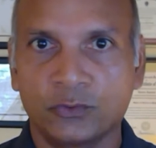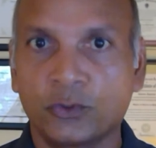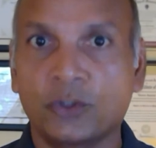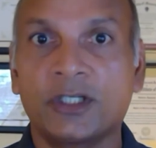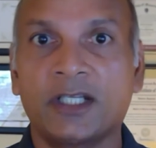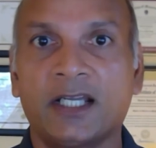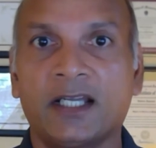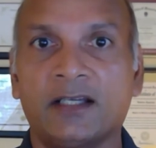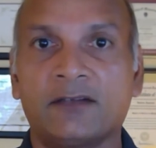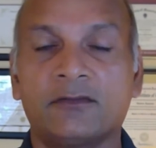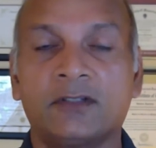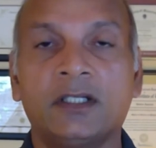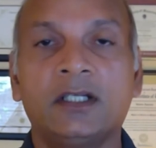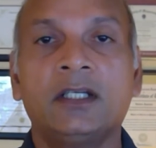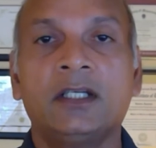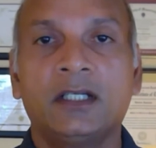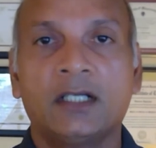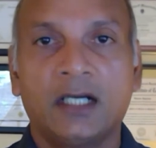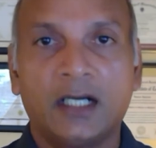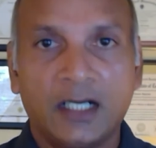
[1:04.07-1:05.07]
not have
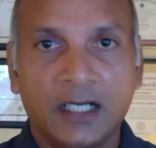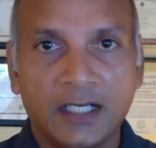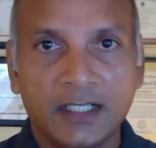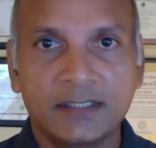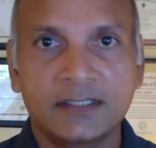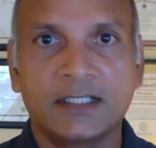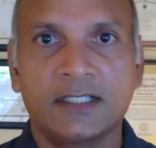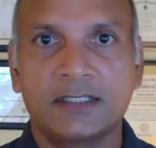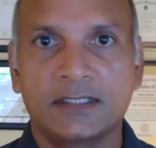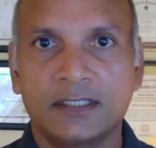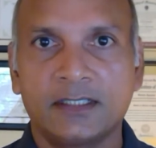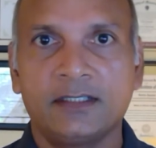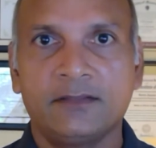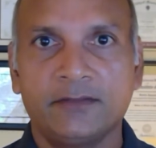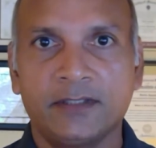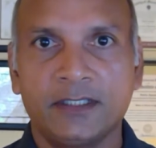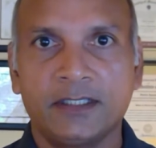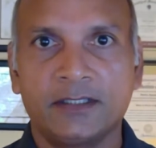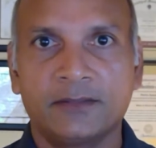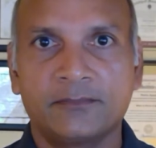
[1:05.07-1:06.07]
a high
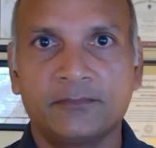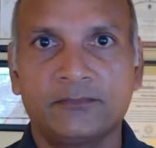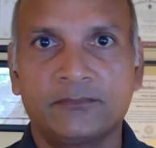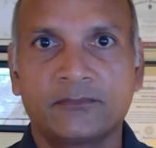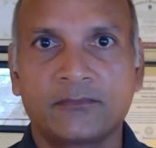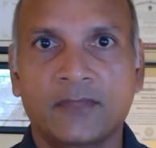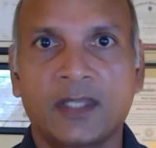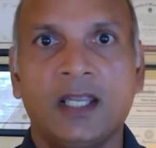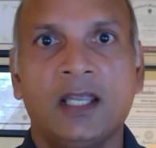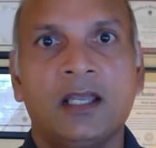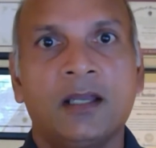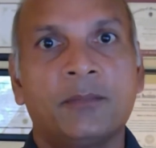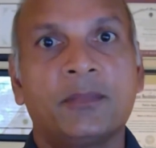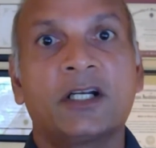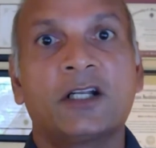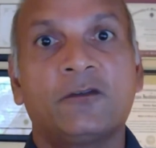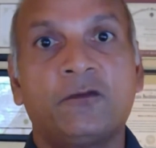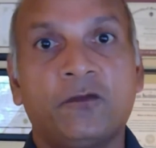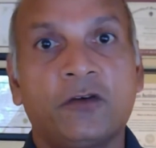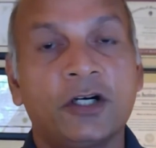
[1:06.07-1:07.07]
sensitivity. But
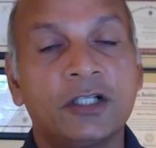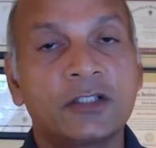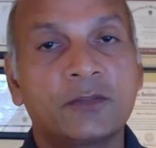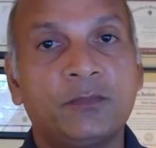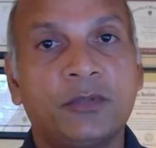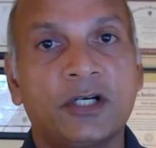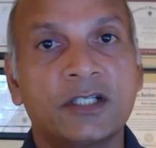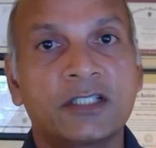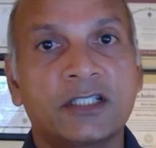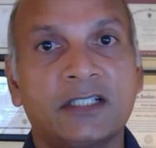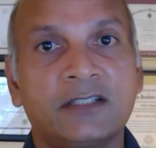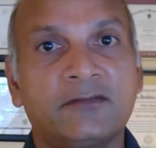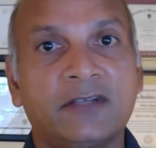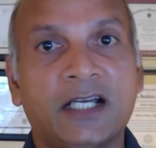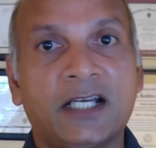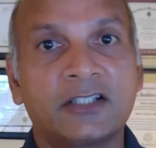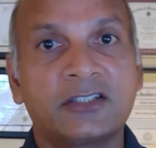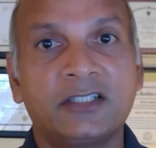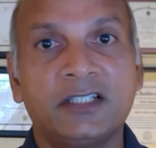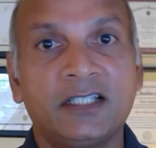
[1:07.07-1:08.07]
a false positive
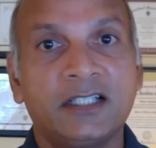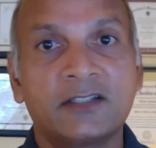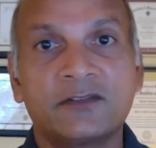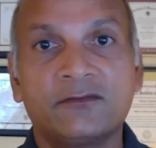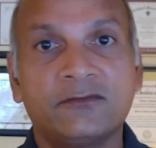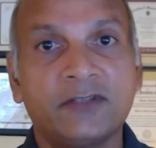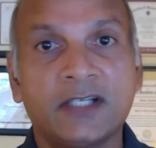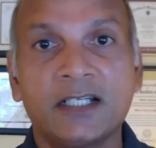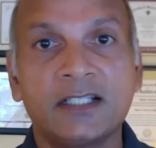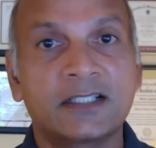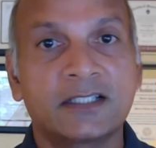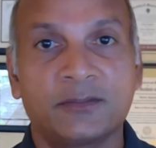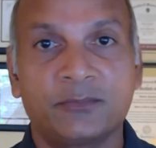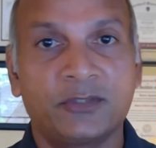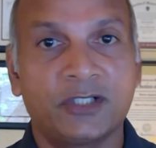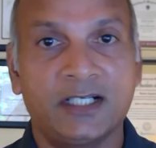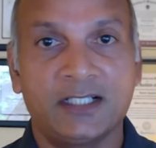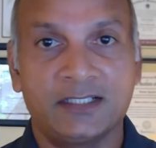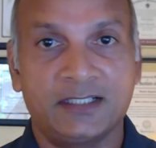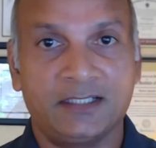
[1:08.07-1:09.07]
actually is very
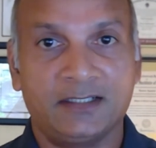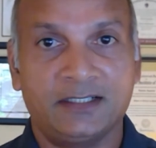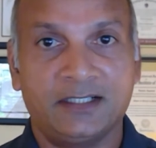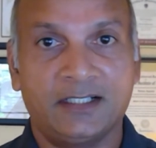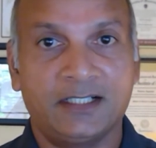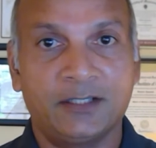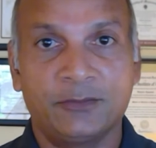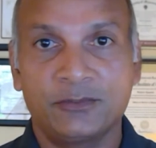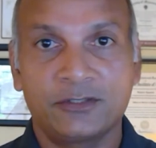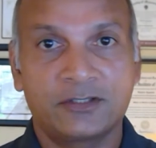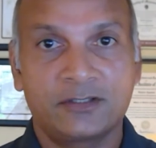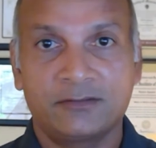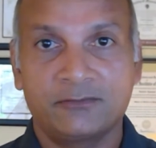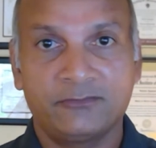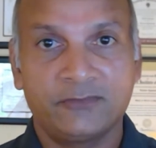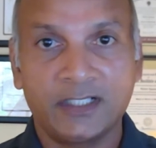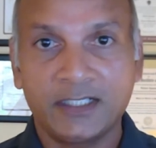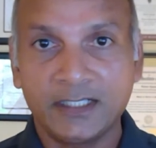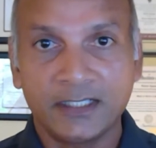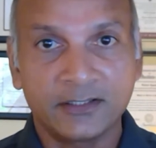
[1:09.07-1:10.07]
surprising and I was
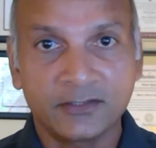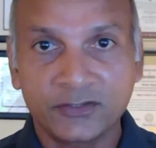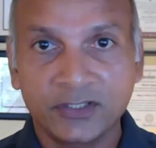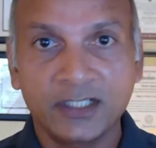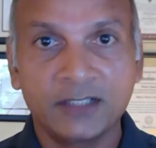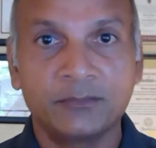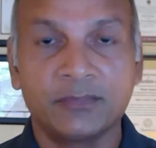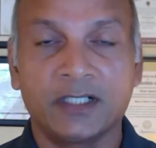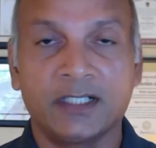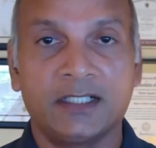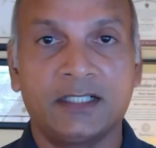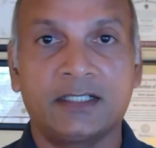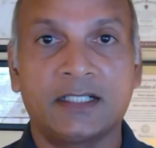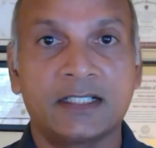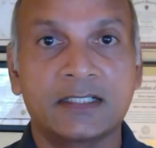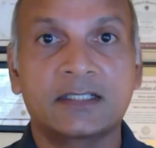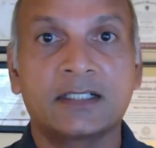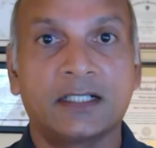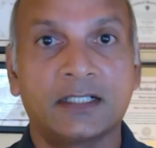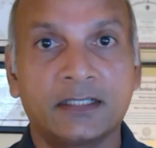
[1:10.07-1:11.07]
very intrigued by it. I
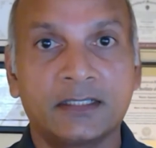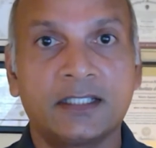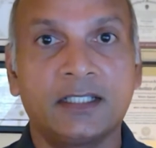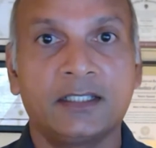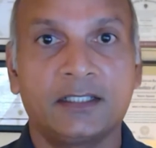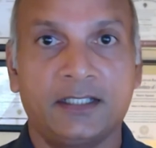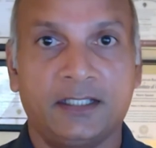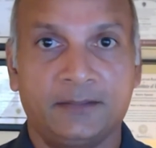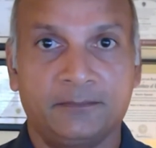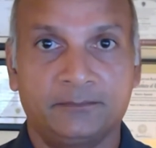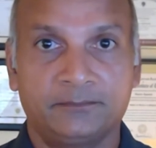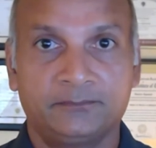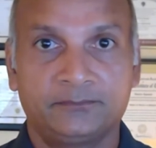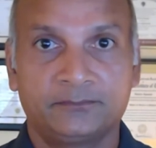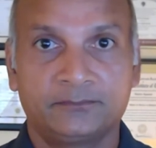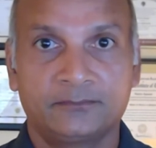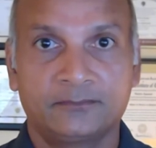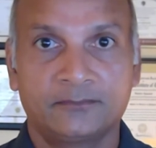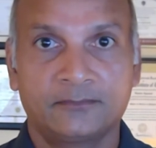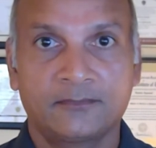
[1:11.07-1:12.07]
started thinking.
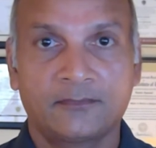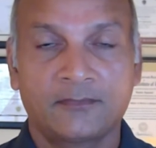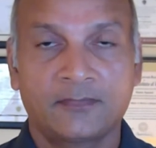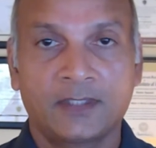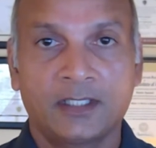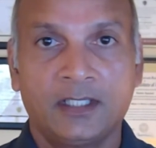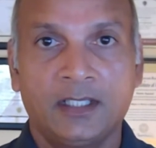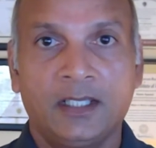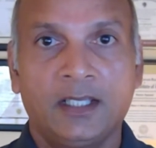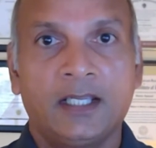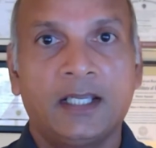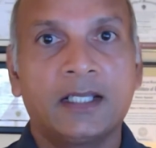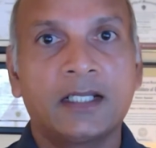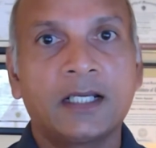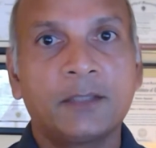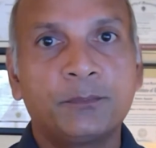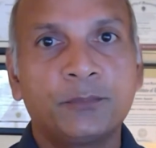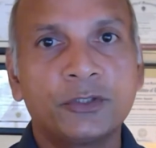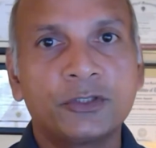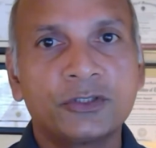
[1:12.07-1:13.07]
And
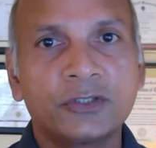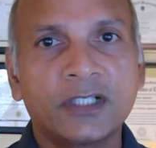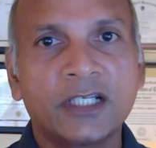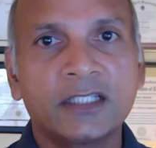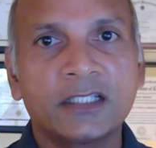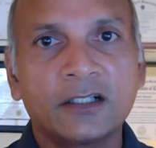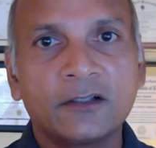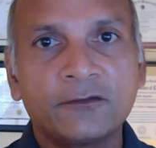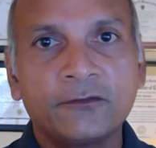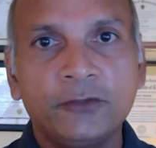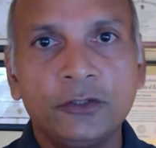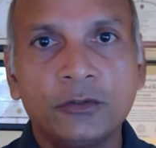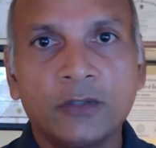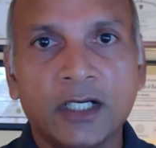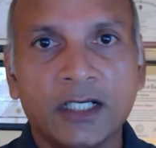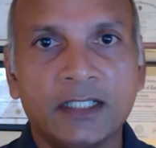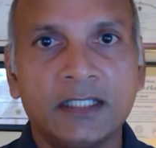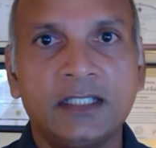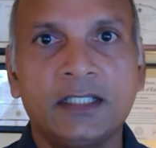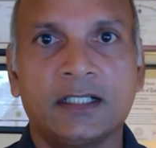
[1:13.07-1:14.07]
I put together a few
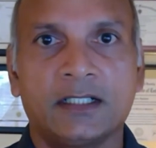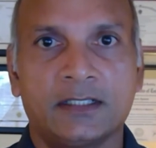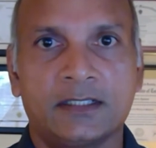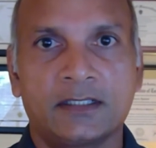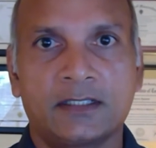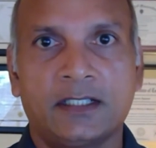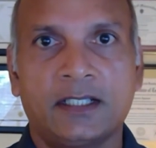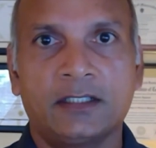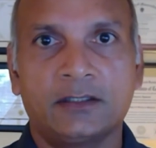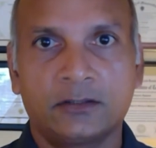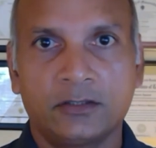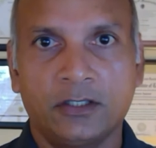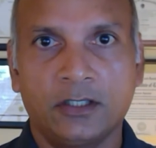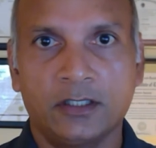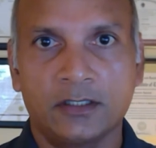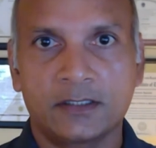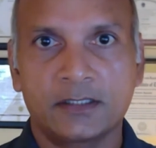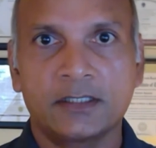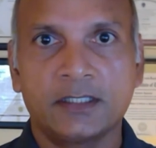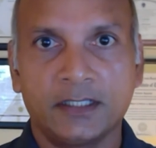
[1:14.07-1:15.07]
ideas and
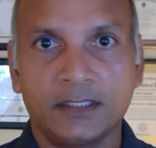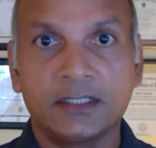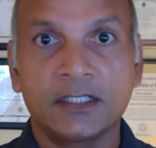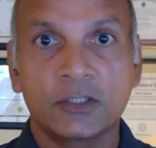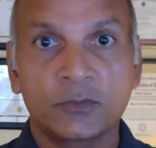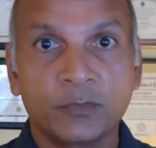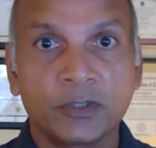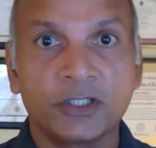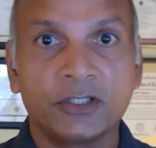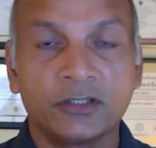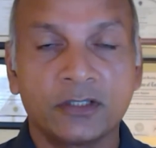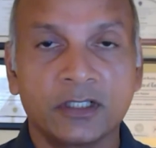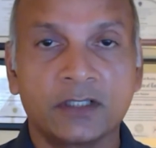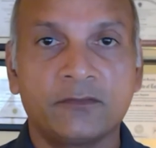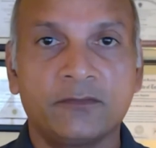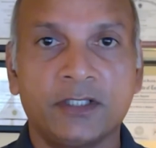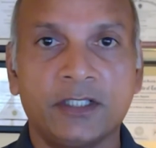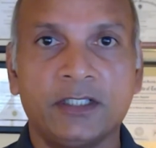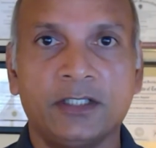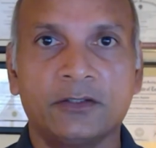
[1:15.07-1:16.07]
thoughts in this particular
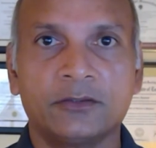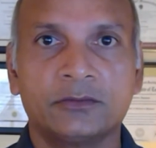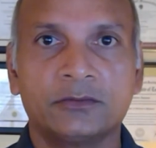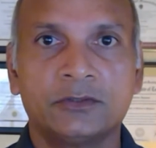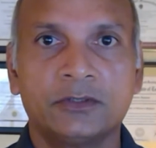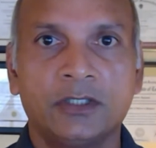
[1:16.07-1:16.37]
video,